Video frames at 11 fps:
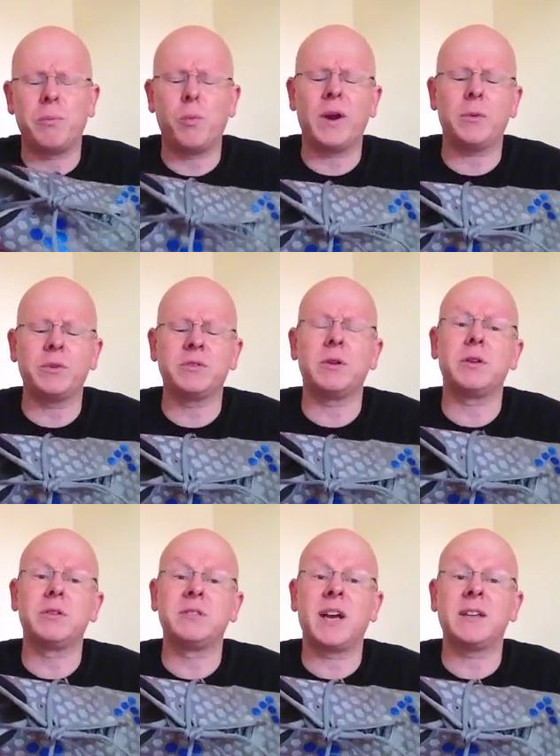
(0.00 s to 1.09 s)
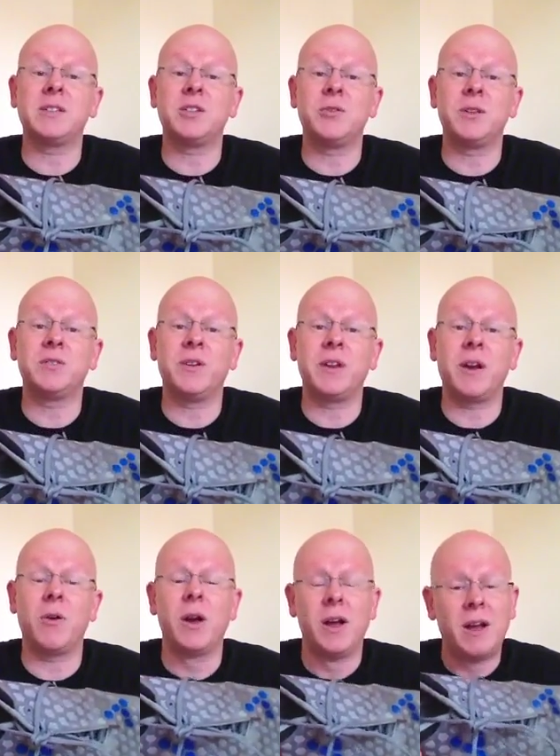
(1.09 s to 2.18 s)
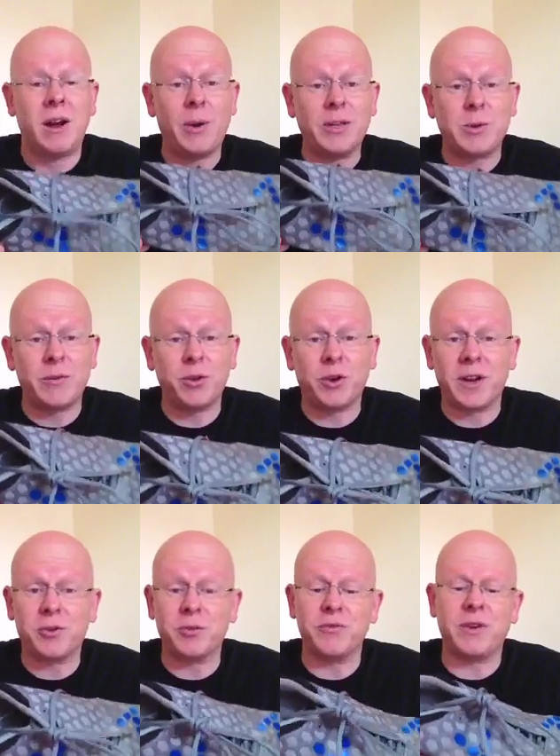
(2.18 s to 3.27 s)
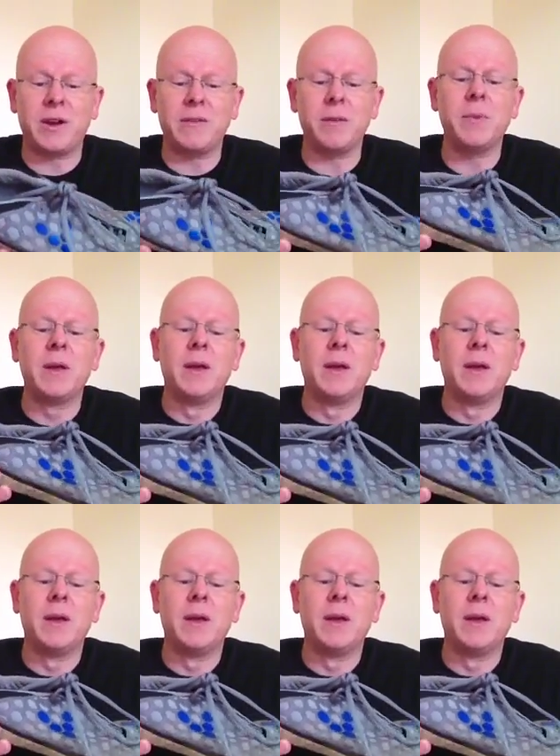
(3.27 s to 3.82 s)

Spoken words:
when I was starting to do this video, I went to have a look and I couldn't find them.